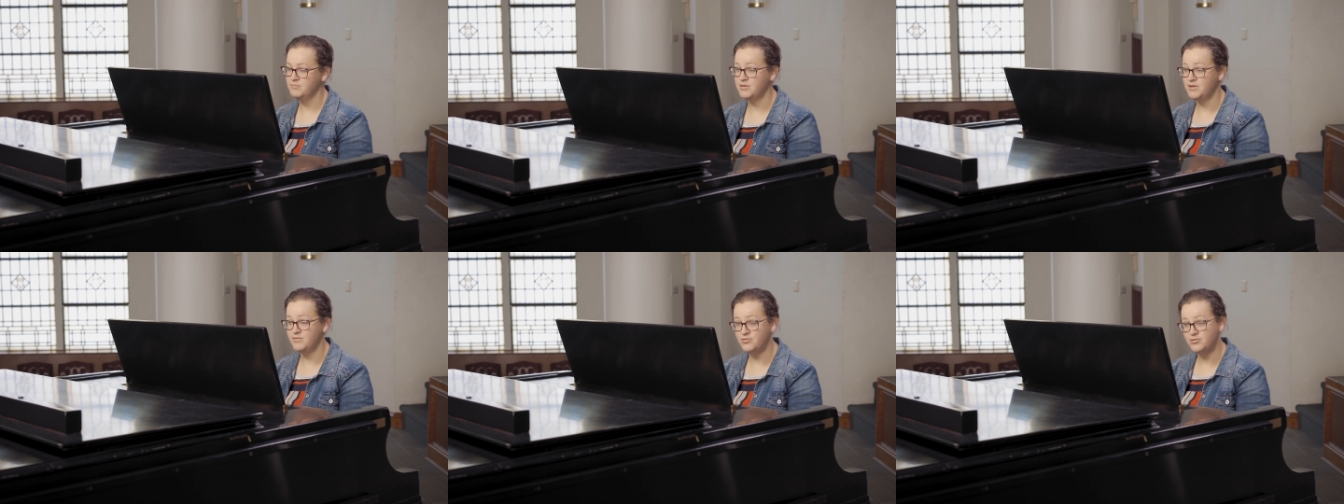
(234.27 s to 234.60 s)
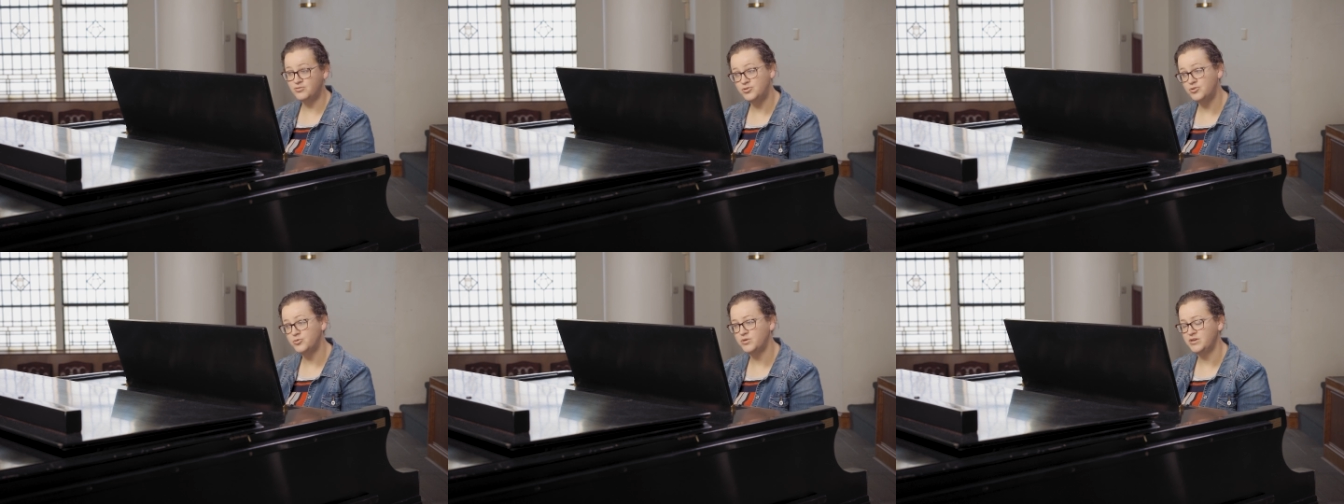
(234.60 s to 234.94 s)
But if you
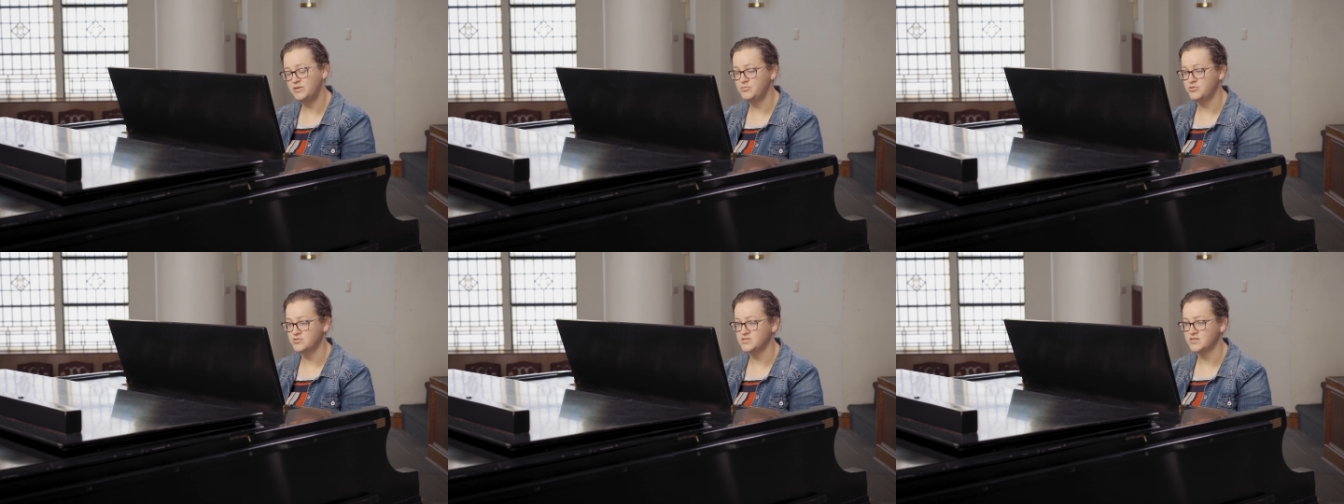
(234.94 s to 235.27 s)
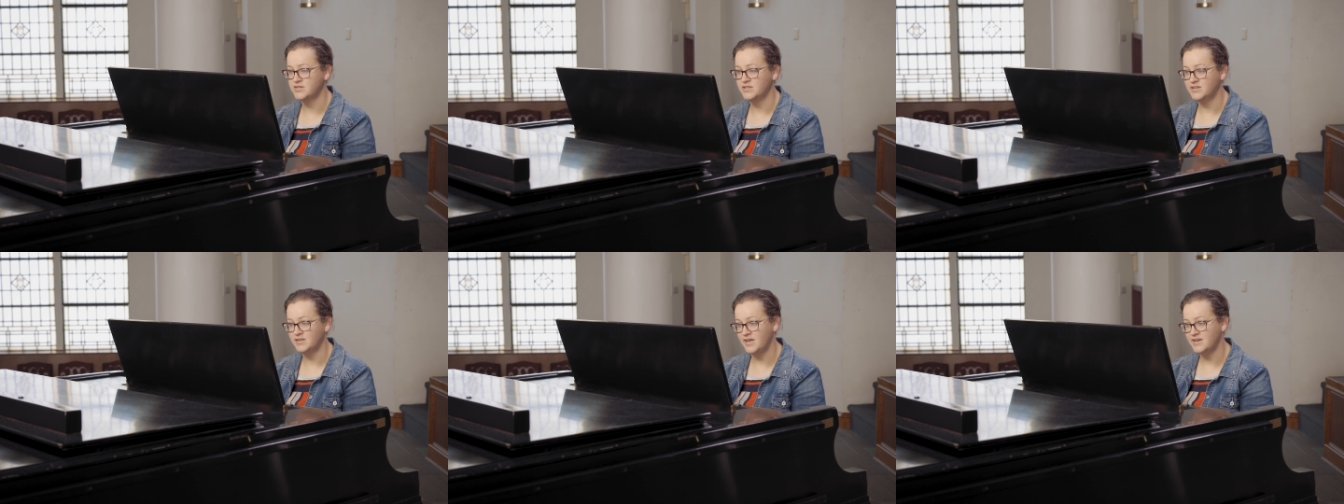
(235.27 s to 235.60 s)
do read
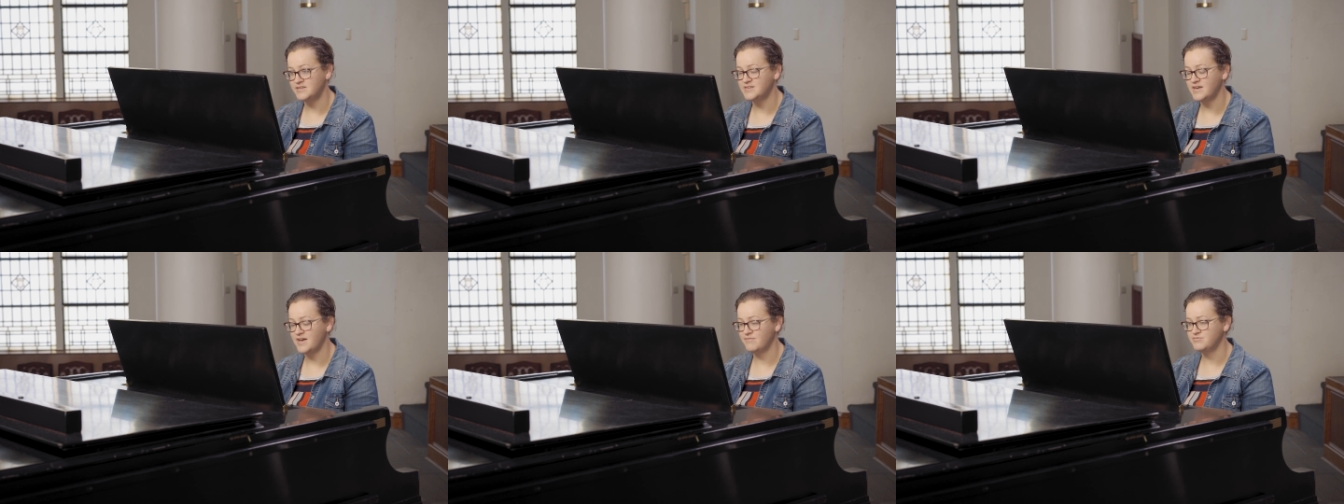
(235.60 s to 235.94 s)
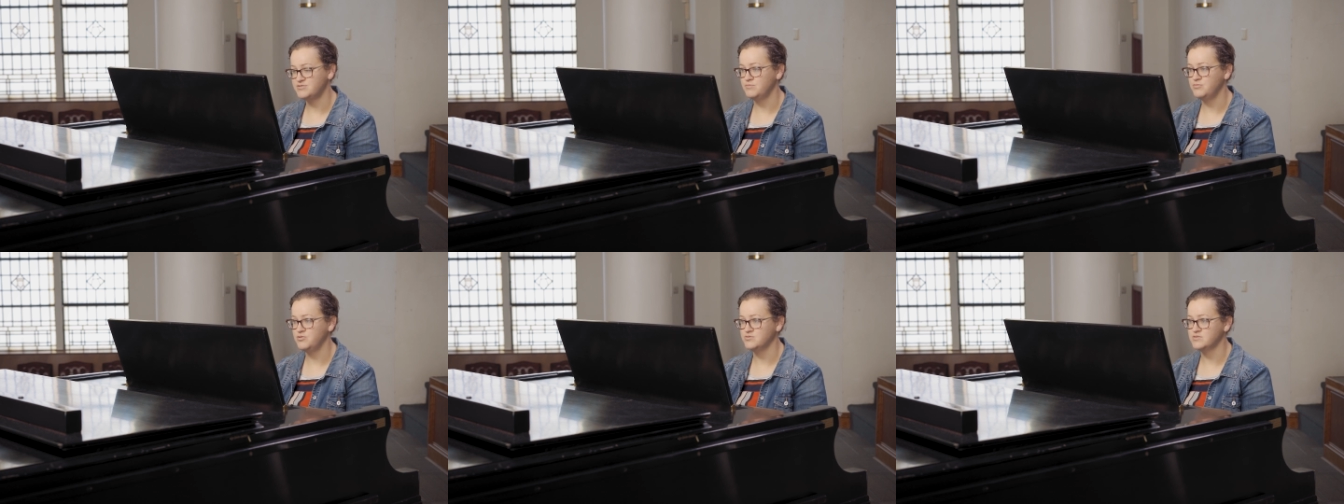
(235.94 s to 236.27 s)
music and like to have
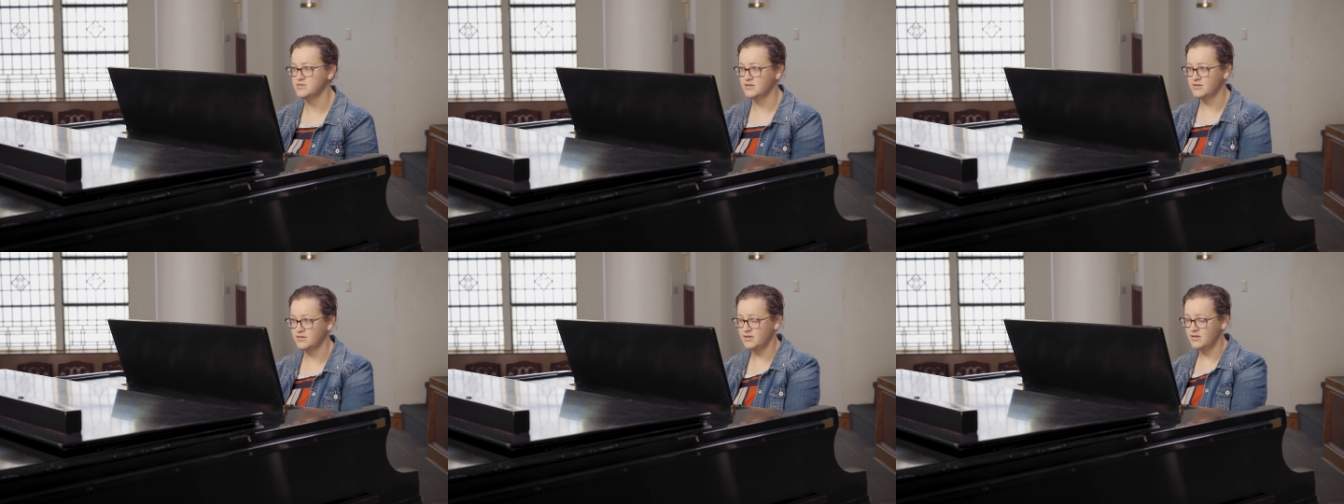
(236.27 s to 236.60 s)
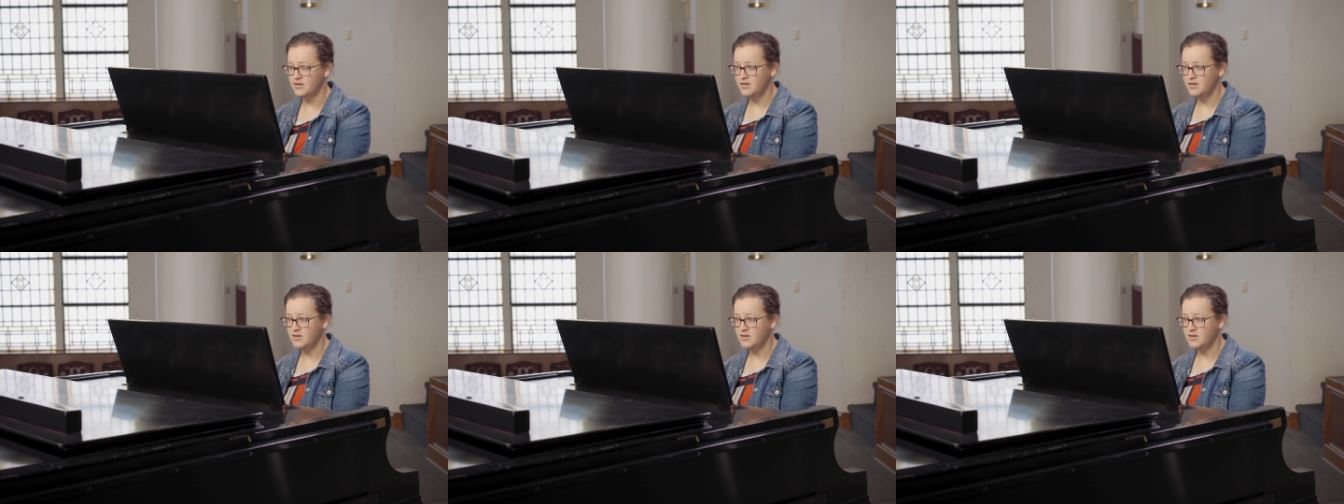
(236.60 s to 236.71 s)
some music,